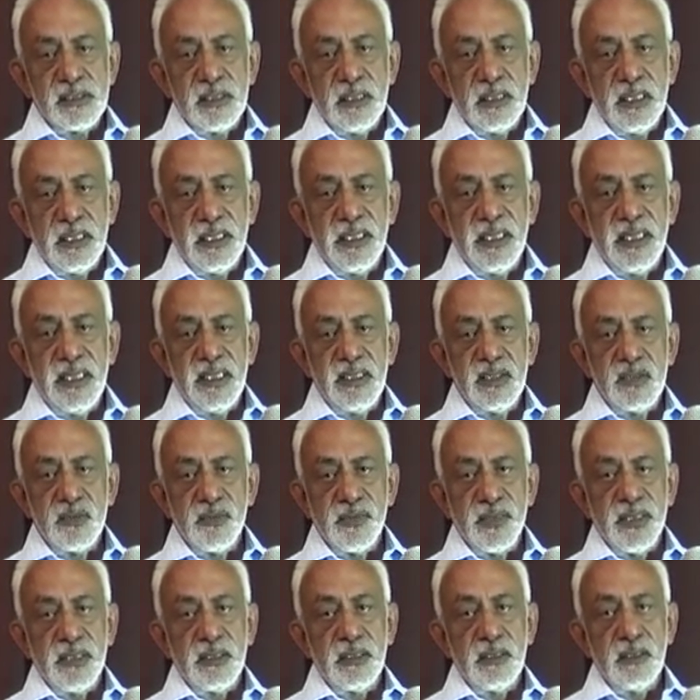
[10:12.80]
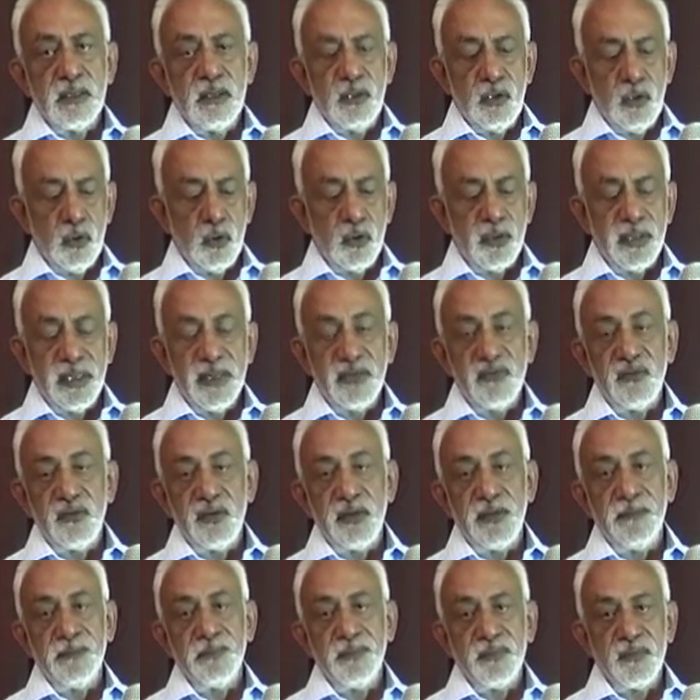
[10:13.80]
agrees with your testing.
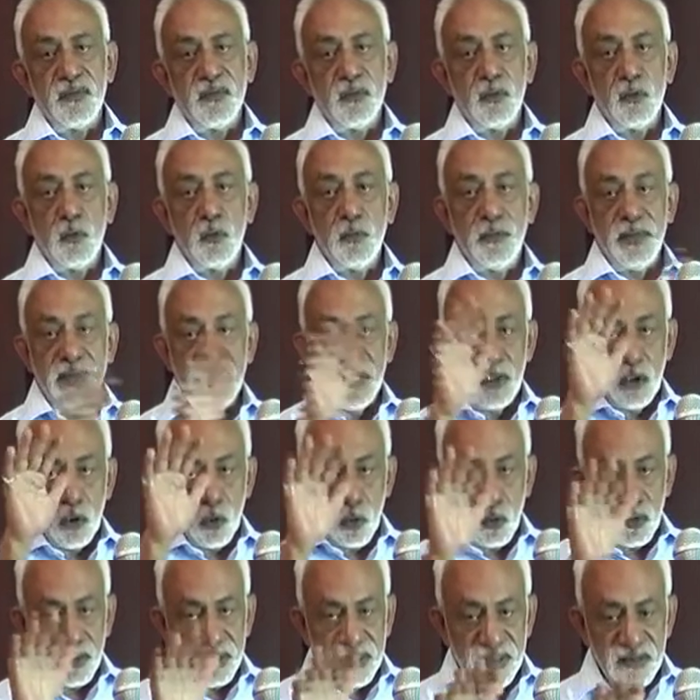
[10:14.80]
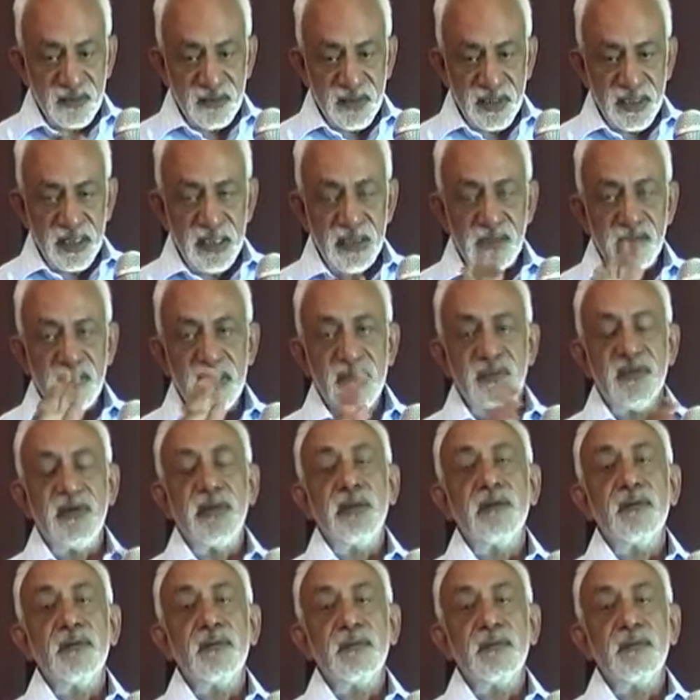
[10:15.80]
So you bring your testing levels down.